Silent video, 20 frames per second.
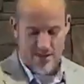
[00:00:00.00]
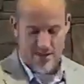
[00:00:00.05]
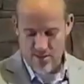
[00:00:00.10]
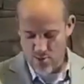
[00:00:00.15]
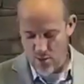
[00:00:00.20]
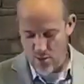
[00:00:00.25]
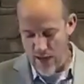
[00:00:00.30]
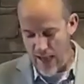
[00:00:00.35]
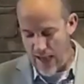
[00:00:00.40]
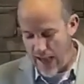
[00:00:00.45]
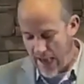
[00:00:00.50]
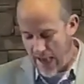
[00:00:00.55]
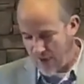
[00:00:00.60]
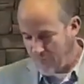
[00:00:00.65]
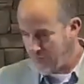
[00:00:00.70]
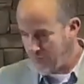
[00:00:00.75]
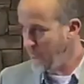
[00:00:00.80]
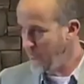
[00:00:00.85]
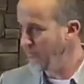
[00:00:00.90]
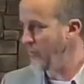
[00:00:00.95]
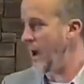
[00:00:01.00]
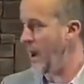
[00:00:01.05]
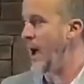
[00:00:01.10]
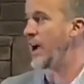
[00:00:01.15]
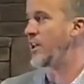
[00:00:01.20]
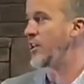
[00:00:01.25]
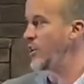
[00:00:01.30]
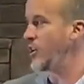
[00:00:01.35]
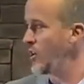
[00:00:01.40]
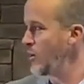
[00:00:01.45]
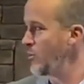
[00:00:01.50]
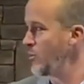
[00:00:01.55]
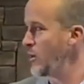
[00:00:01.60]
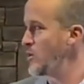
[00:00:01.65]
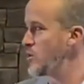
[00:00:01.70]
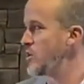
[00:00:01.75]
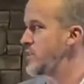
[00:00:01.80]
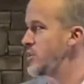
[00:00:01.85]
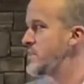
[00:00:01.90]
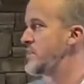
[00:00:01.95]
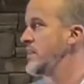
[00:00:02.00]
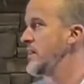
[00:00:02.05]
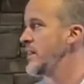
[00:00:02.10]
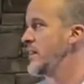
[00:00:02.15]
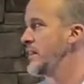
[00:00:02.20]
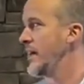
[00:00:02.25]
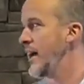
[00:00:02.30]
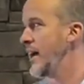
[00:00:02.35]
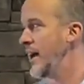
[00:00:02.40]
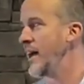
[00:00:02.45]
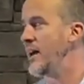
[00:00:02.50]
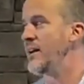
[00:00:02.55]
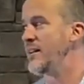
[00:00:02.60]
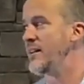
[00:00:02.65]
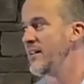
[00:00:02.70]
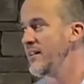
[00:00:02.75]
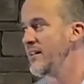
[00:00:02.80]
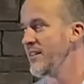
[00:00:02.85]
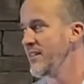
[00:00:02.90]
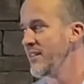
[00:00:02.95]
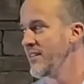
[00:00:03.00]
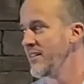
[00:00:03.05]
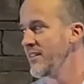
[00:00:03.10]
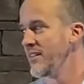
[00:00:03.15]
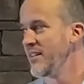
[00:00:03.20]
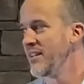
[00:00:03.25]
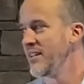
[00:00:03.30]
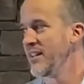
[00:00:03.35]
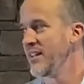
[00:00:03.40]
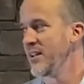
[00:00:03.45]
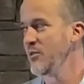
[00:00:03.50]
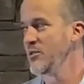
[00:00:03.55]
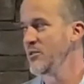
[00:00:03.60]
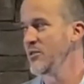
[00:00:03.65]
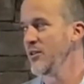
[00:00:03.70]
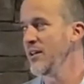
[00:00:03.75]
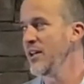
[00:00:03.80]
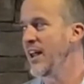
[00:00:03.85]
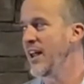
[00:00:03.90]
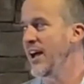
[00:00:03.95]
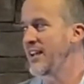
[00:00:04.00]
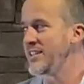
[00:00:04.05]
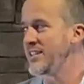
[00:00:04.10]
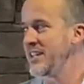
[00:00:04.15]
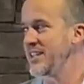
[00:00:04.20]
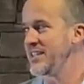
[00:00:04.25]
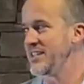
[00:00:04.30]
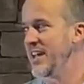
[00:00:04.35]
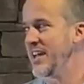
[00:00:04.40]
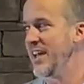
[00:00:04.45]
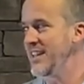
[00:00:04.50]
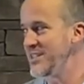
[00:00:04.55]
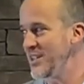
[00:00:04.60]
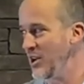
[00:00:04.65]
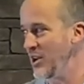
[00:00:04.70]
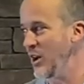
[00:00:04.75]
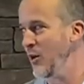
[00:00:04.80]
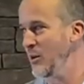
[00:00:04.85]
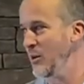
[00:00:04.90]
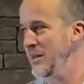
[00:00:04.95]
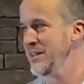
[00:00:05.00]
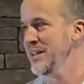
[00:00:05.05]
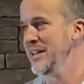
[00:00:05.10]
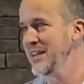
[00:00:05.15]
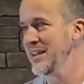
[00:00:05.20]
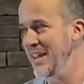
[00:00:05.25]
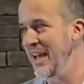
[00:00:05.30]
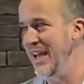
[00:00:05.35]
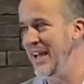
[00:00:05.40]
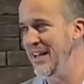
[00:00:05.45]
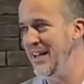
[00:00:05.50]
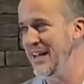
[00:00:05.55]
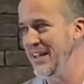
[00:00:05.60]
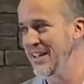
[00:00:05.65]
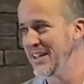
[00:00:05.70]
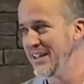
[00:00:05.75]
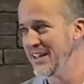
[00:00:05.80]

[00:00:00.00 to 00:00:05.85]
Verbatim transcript: Do I have to vacuum? We just did that. It was only like six days ago we did that.